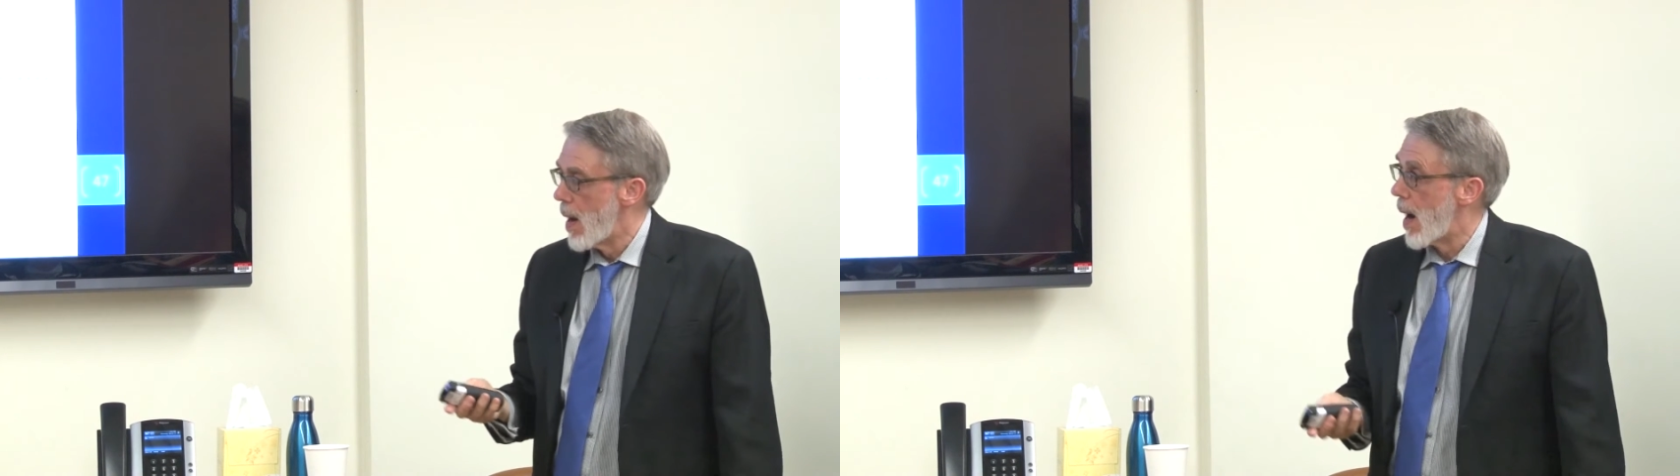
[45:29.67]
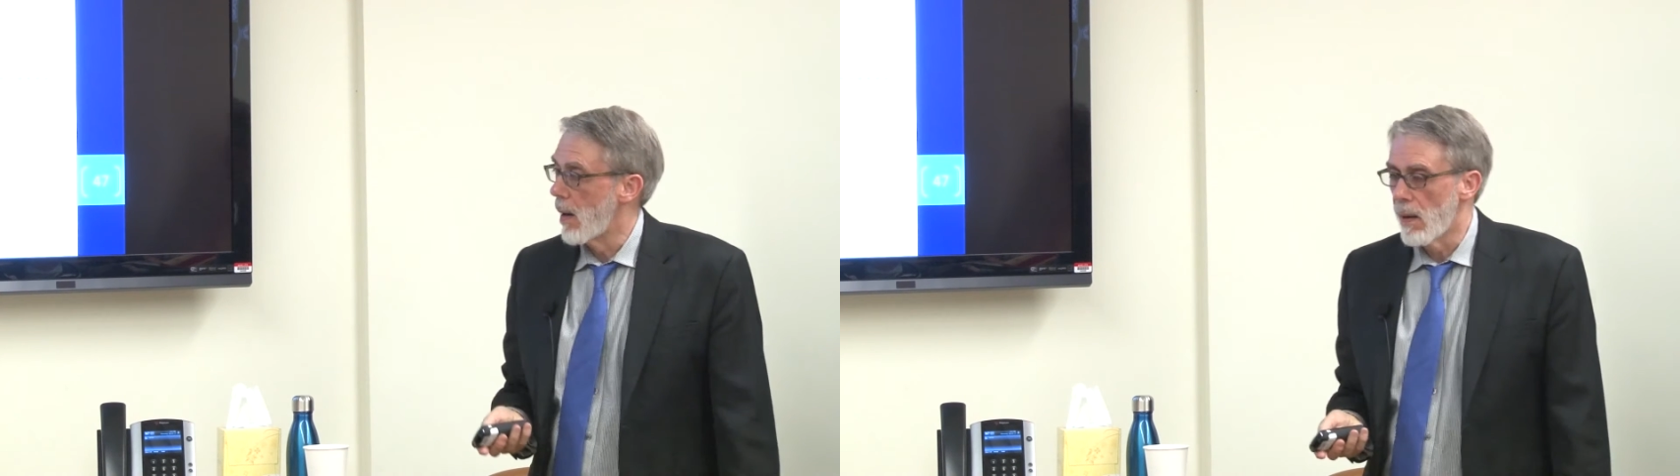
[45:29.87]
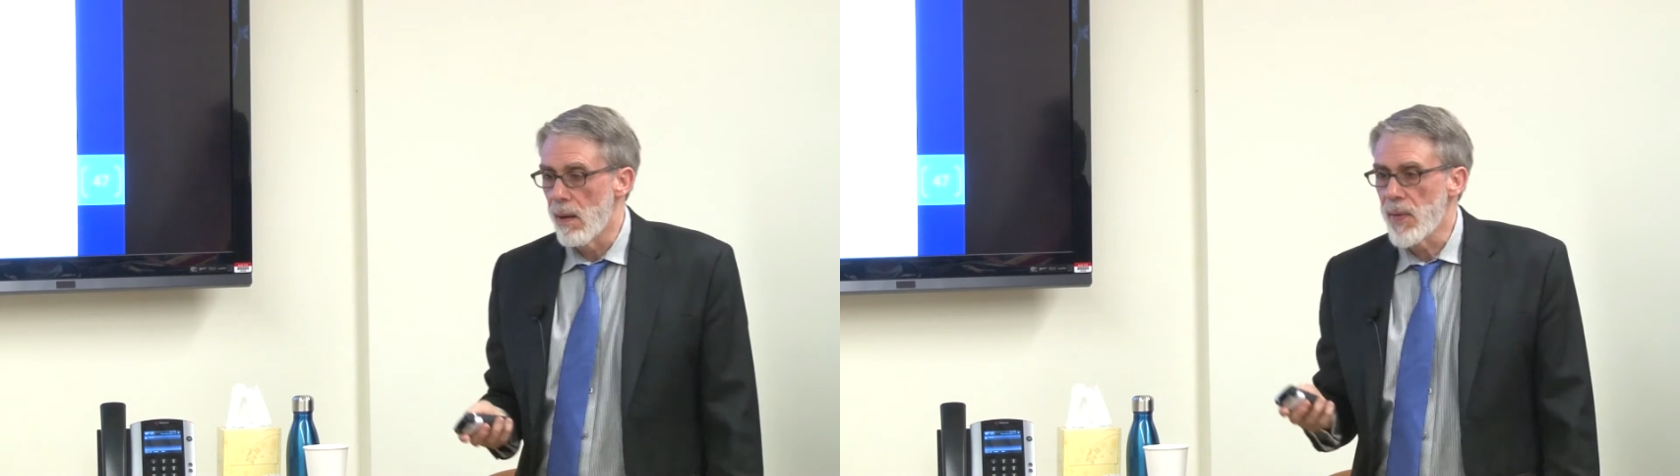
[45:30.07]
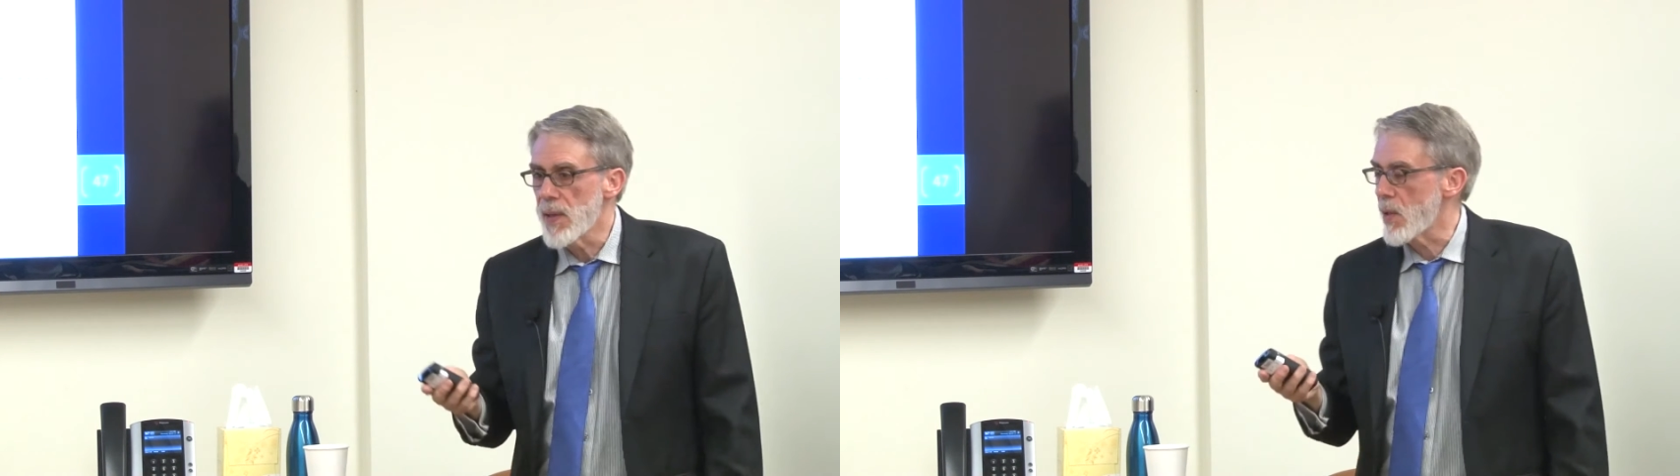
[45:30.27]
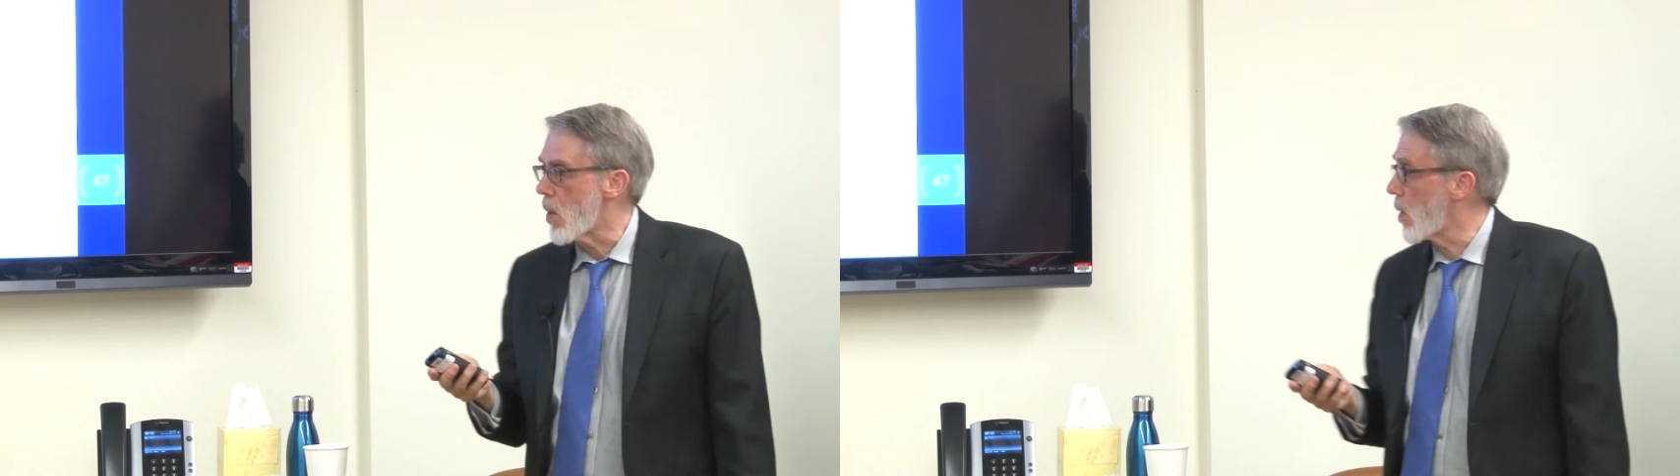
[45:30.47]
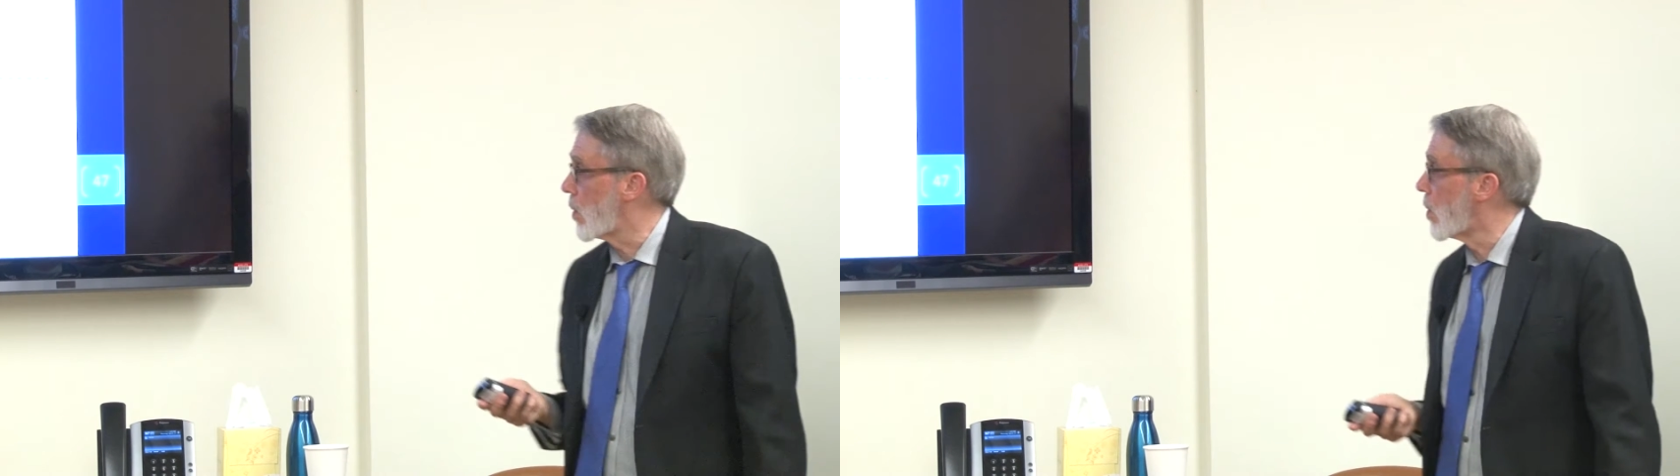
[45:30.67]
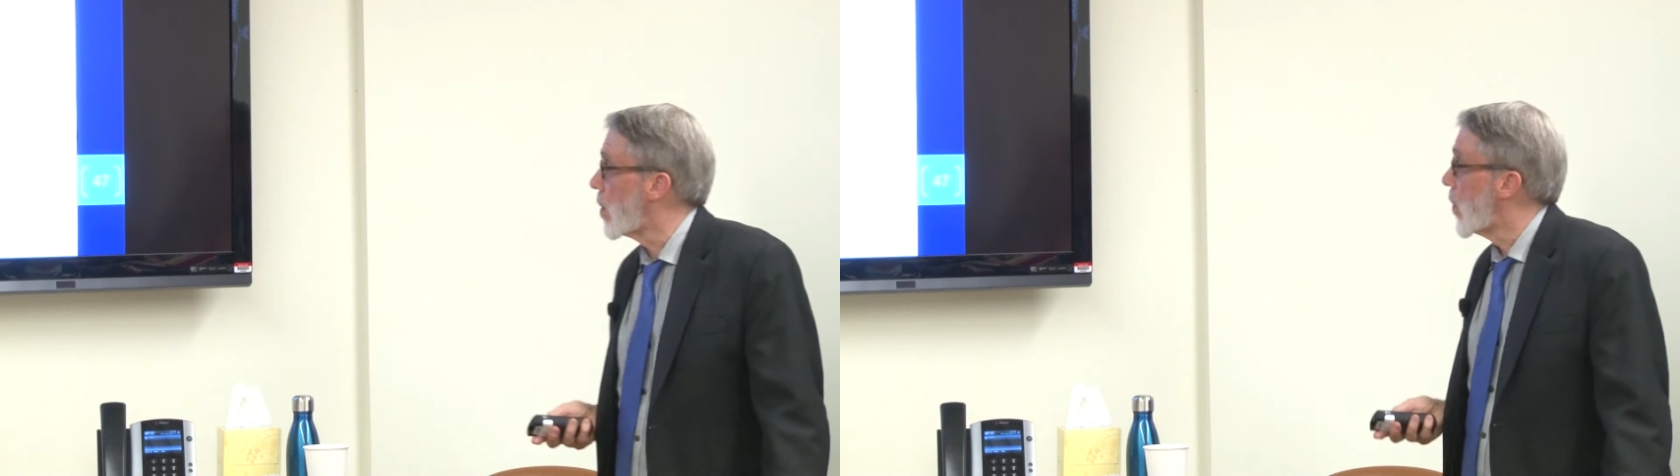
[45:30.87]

I love this article.